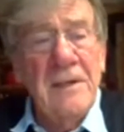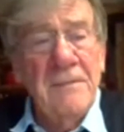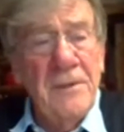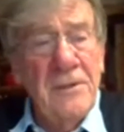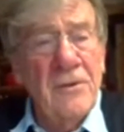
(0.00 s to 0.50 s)

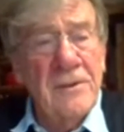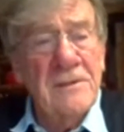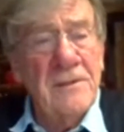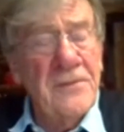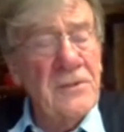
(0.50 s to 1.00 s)
but not in
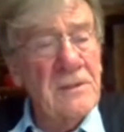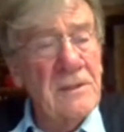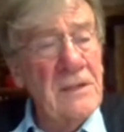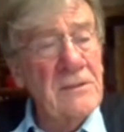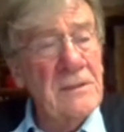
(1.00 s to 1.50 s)
sufficient
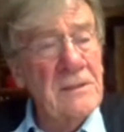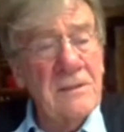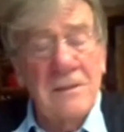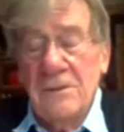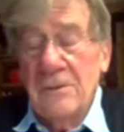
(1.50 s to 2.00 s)
doses
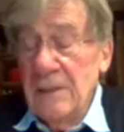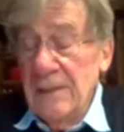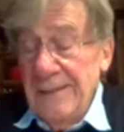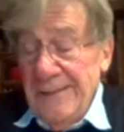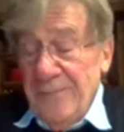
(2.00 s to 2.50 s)
to
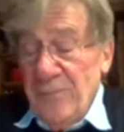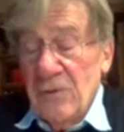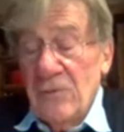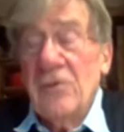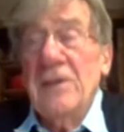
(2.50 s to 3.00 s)

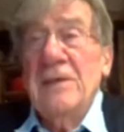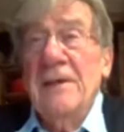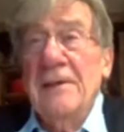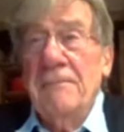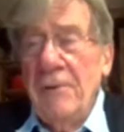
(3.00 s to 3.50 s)
treat their
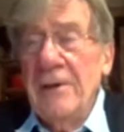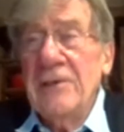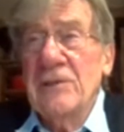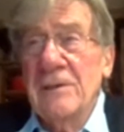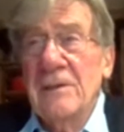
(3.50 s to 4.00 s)

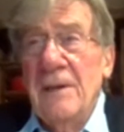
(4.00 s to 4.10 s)
depression.